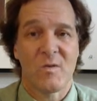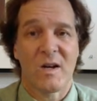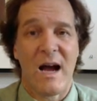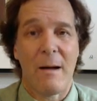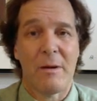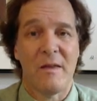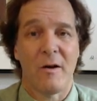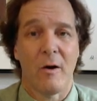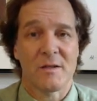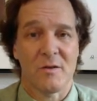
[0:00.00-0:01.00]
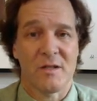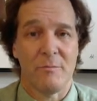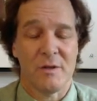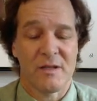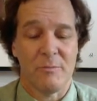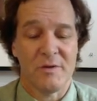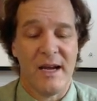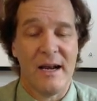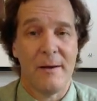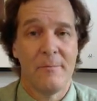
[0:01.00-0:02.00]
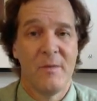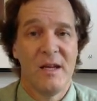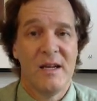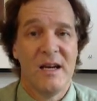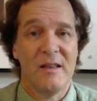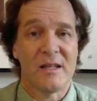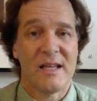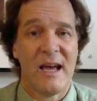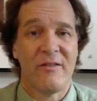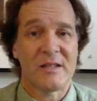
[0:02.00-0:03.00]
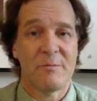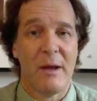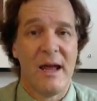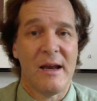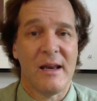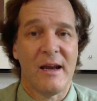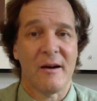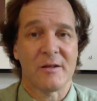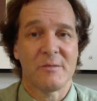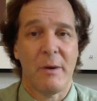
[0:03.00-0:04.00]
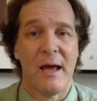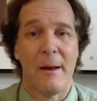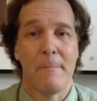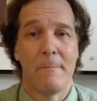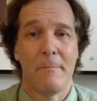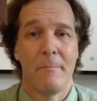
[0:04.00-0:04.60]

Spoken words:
to copy. They're also simple data. And let's have a span here, span.